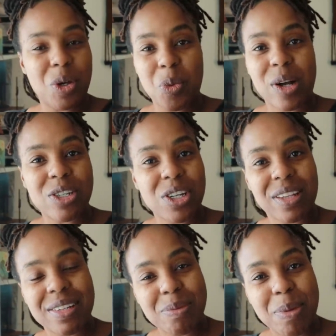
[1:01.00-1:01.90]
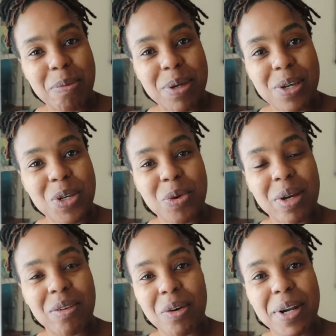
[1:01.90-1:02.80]
you're watching this, maybe you
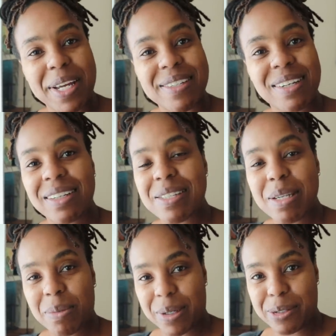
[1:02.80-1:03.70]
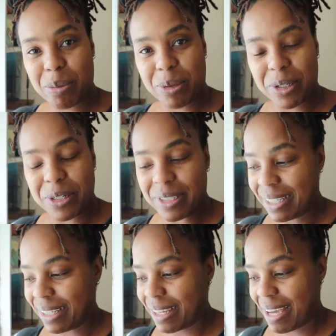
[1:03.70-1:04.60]
have already done something similar,
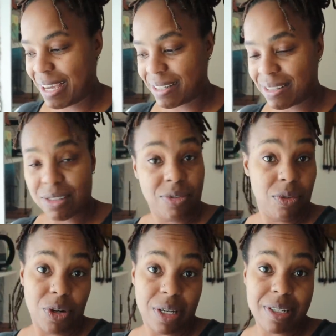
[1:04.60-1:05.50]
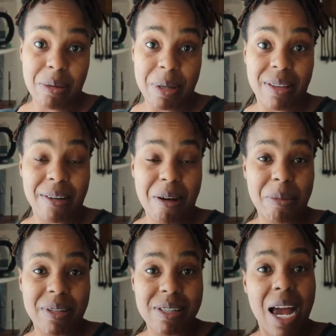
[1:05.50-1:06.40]
and feel free to tell me in the
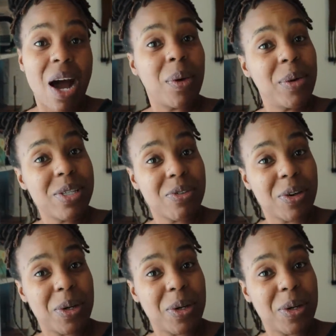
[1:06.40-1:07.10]
comments how it was for